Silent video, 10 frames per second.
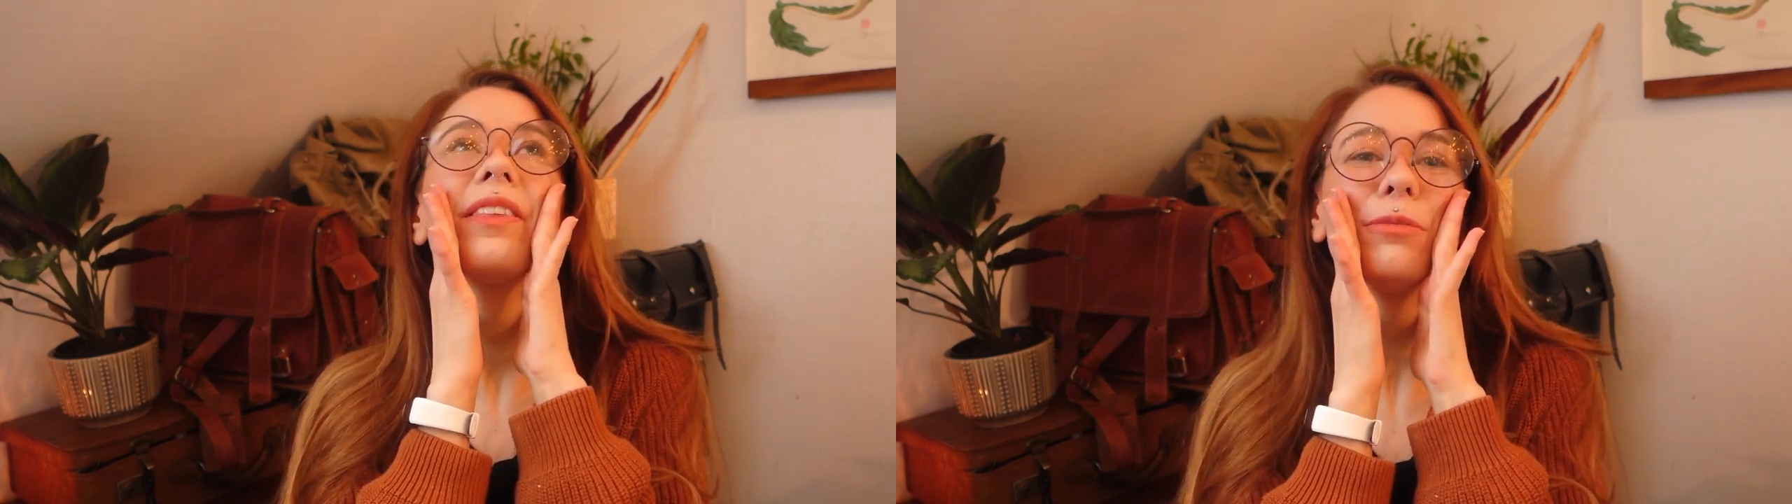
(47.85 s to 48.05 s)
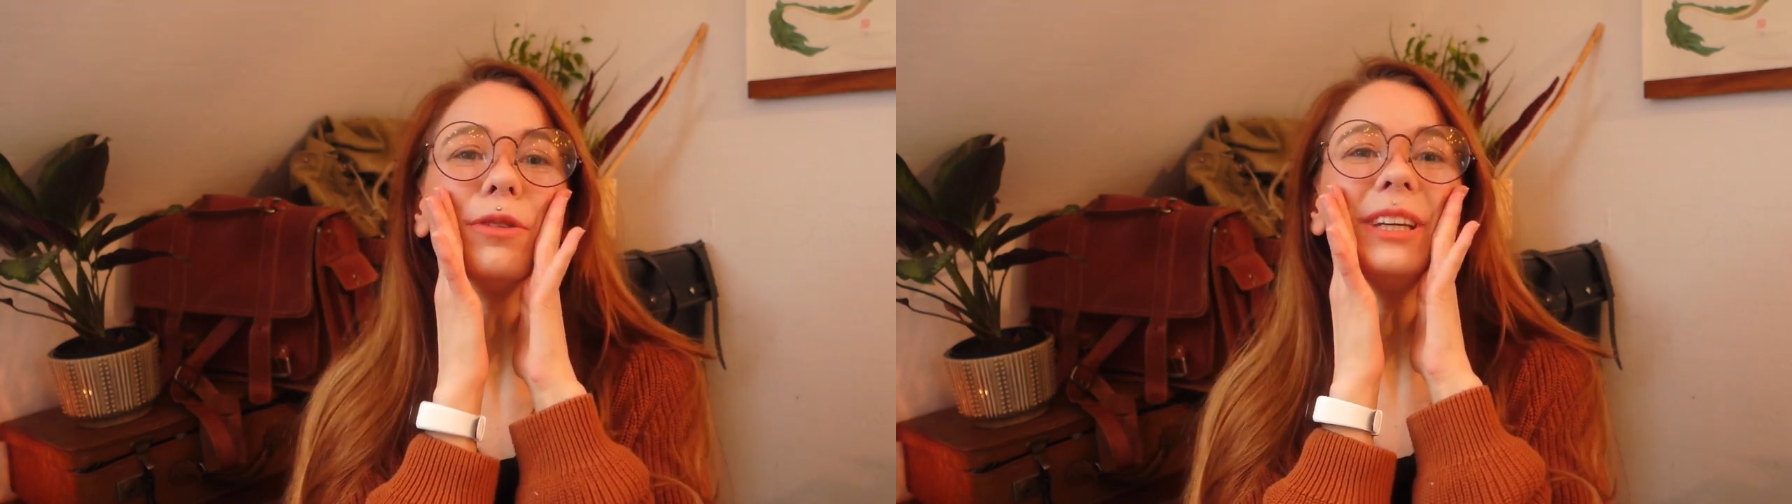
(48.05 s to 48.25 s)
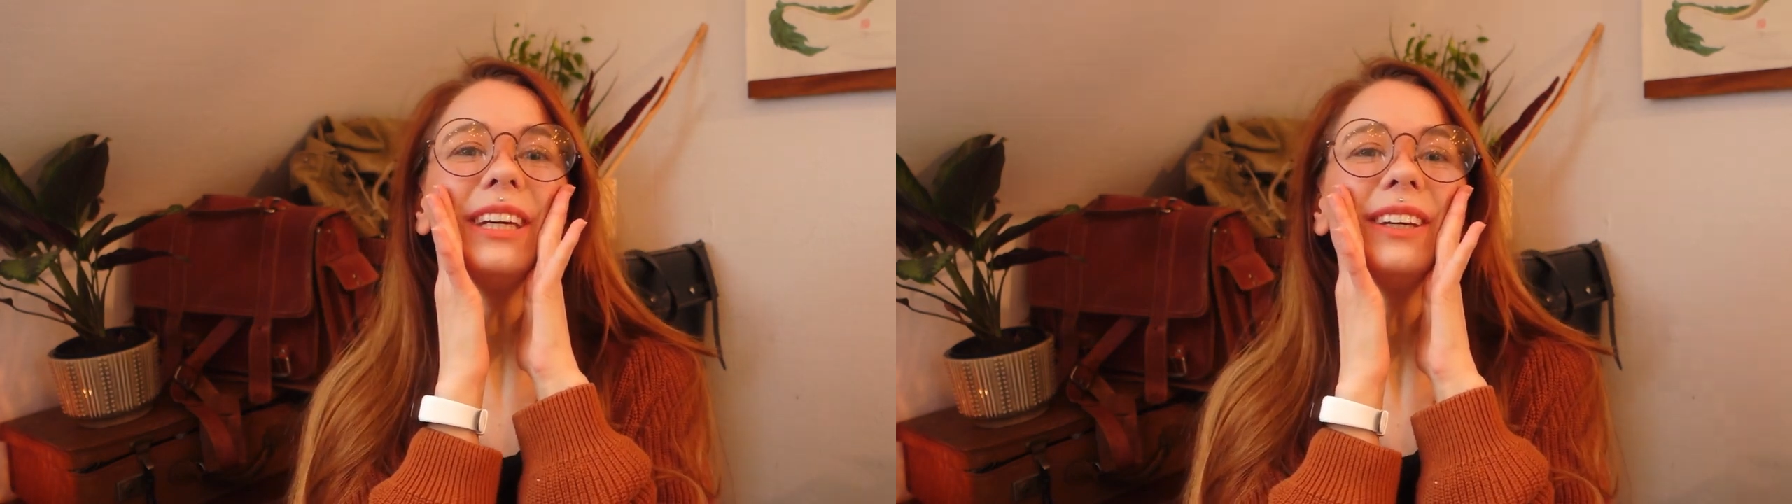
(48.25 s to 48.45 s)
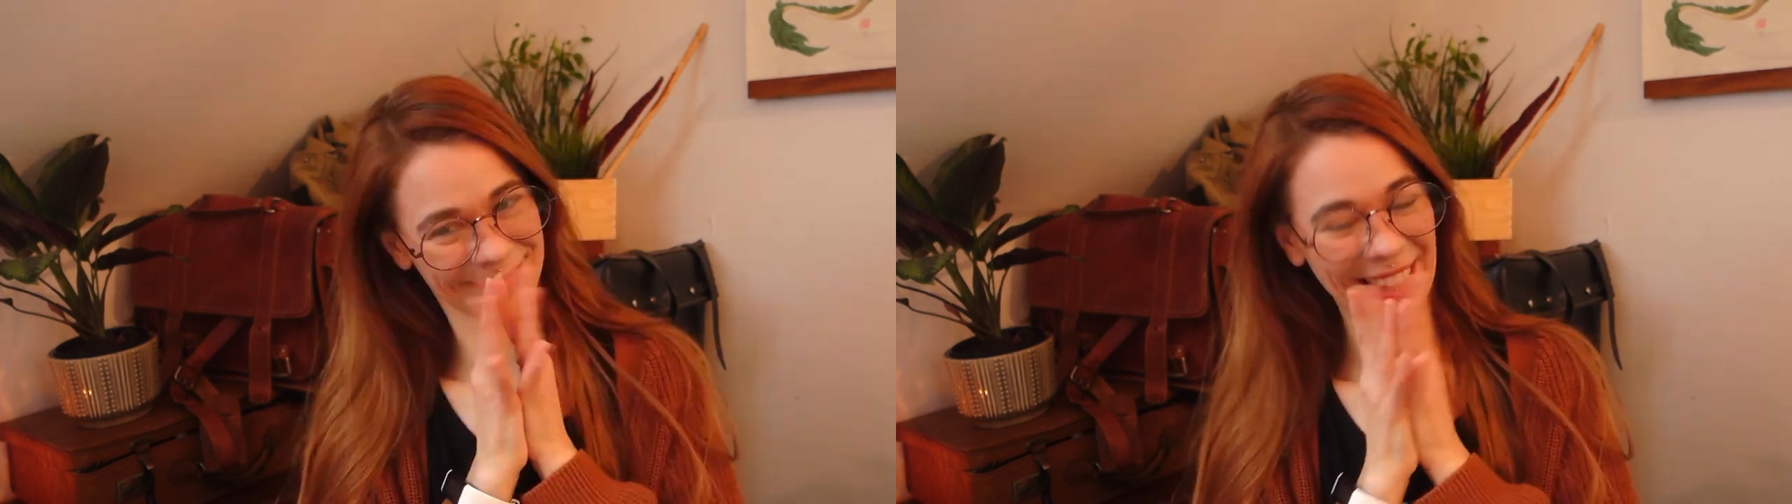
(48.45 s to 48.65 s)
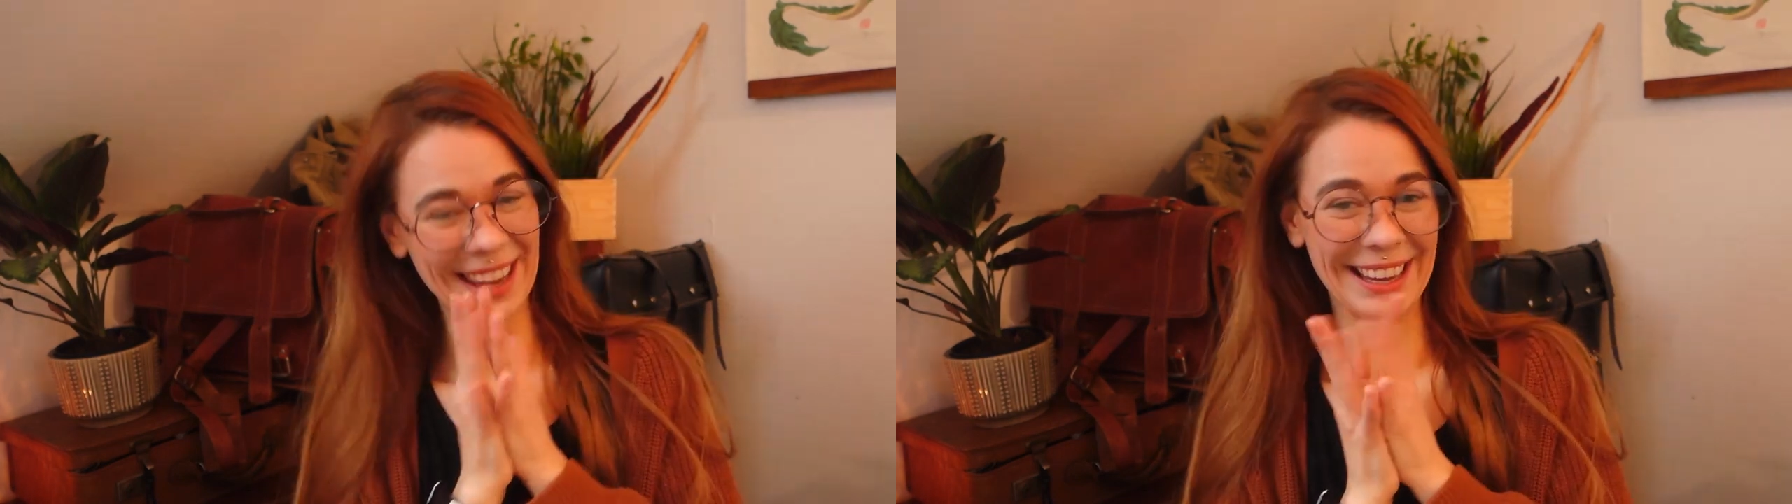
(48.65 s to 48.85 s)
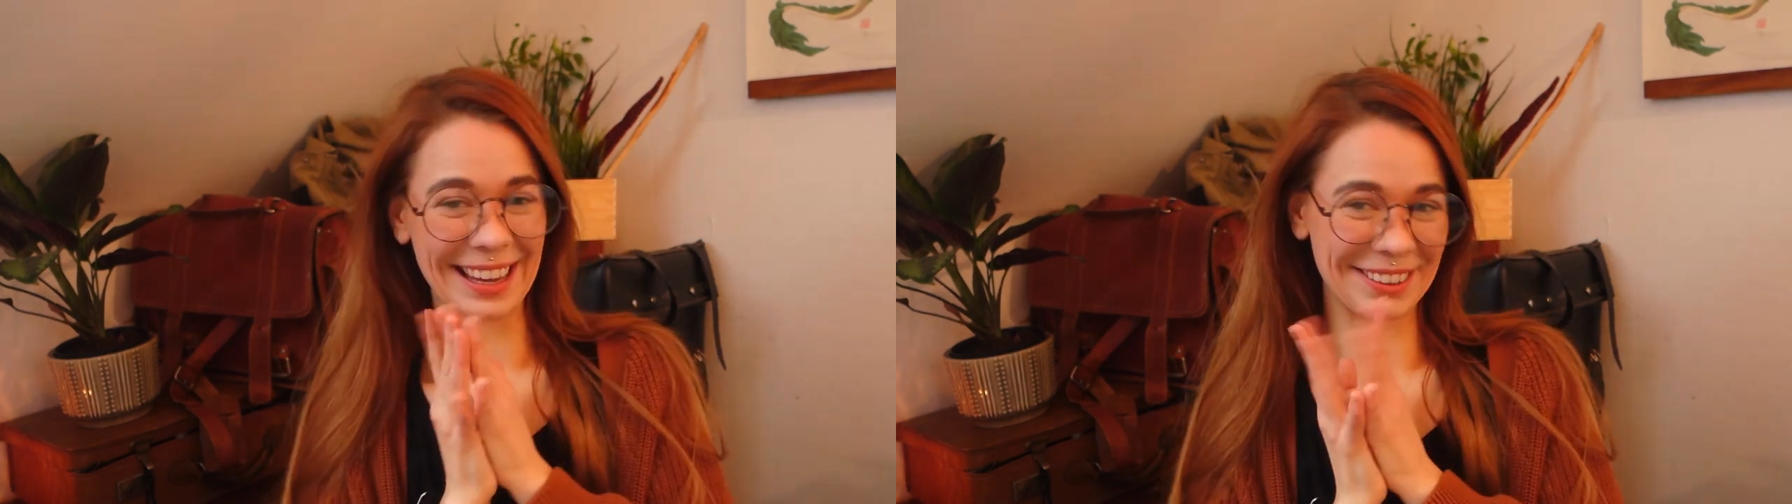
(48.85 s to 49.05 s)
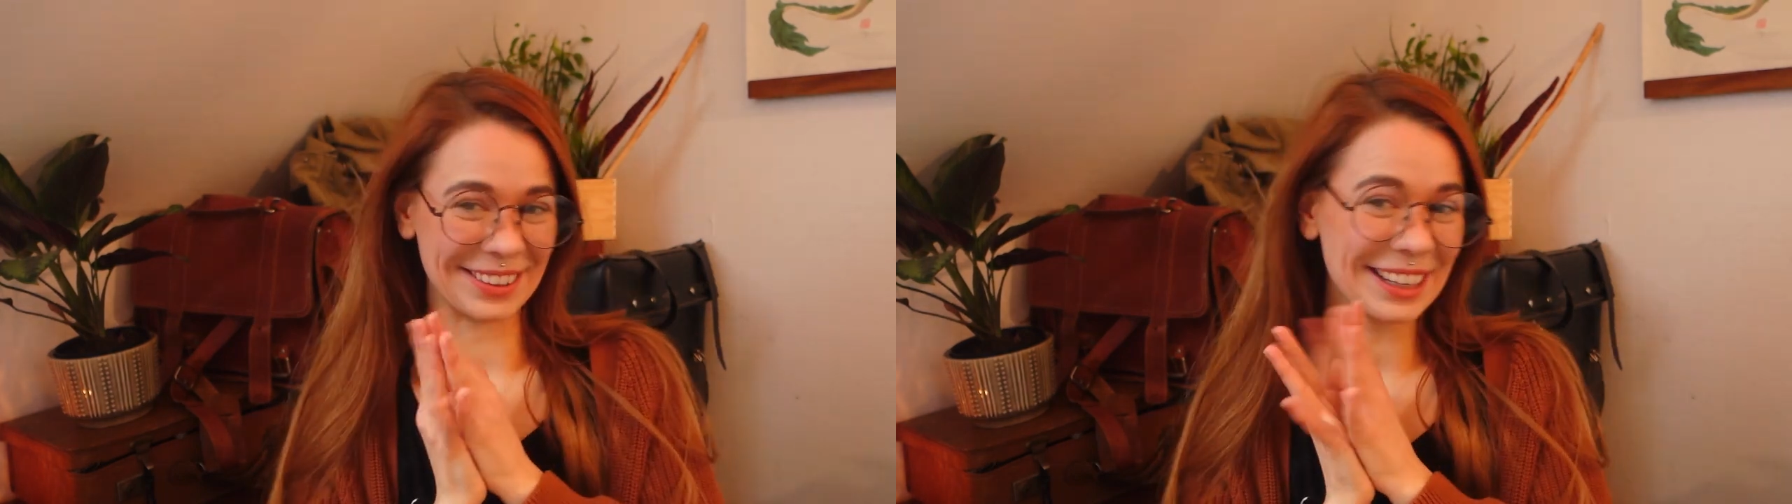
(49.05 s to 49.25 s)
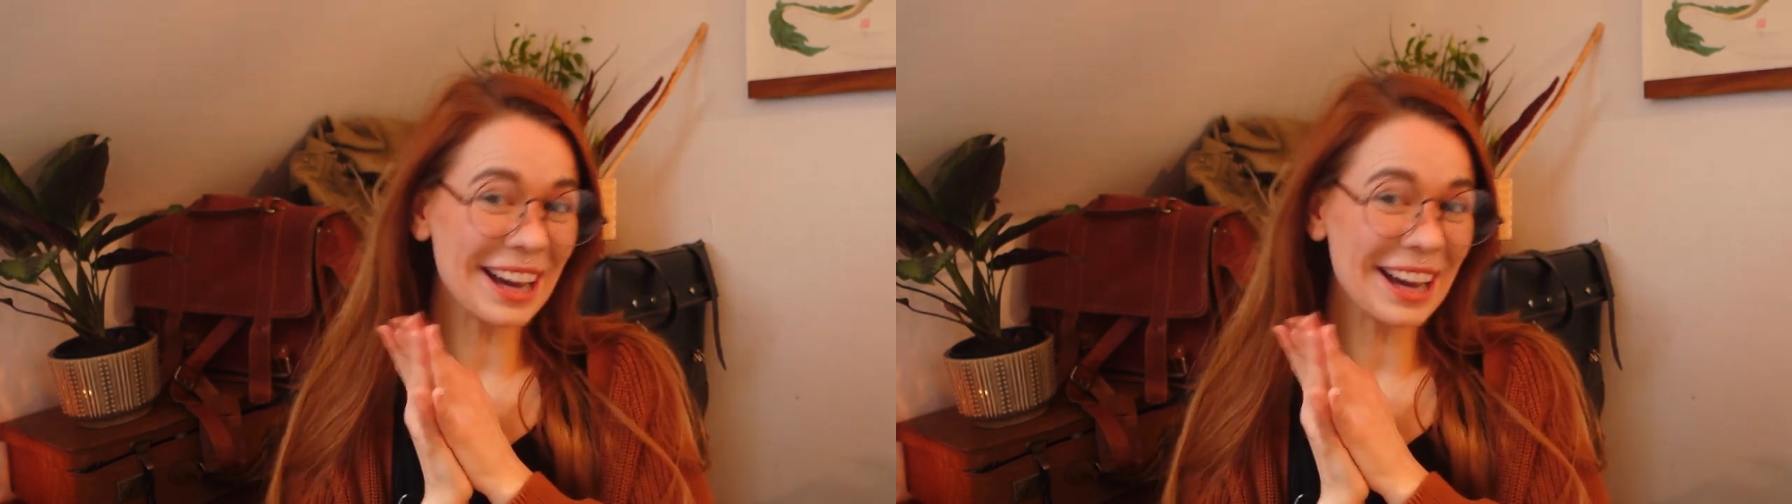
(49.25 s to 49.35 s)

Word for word: Bhoomi! Here he